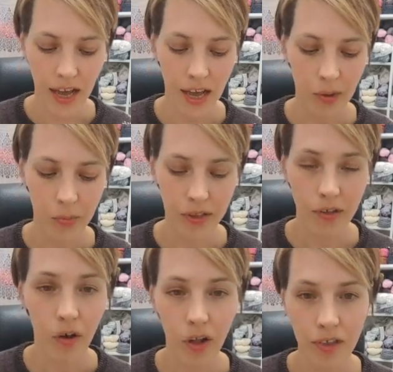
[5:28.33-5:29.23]

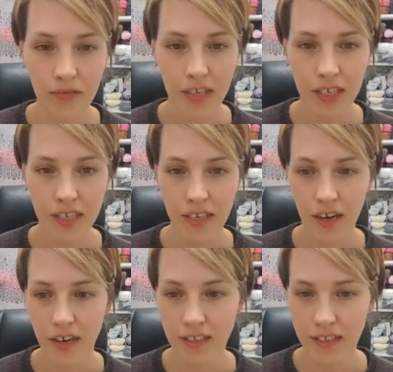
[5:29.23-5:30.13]
But all of these
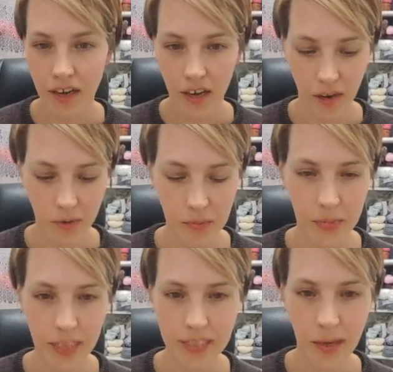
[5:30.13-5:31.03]
yarns
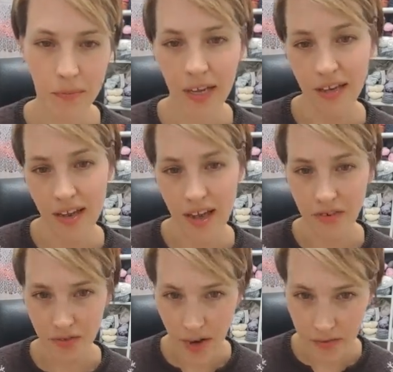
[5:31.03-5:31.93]
we picked up at
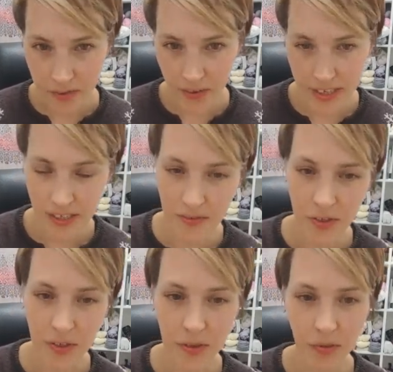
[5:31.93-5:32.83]
Unravel
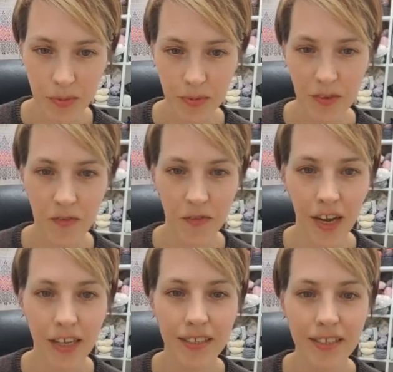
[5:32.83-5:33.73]
Festival with my
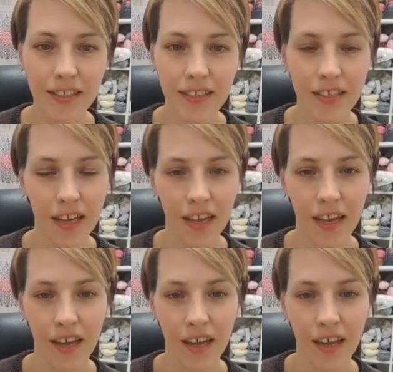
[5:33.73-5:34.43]
friends,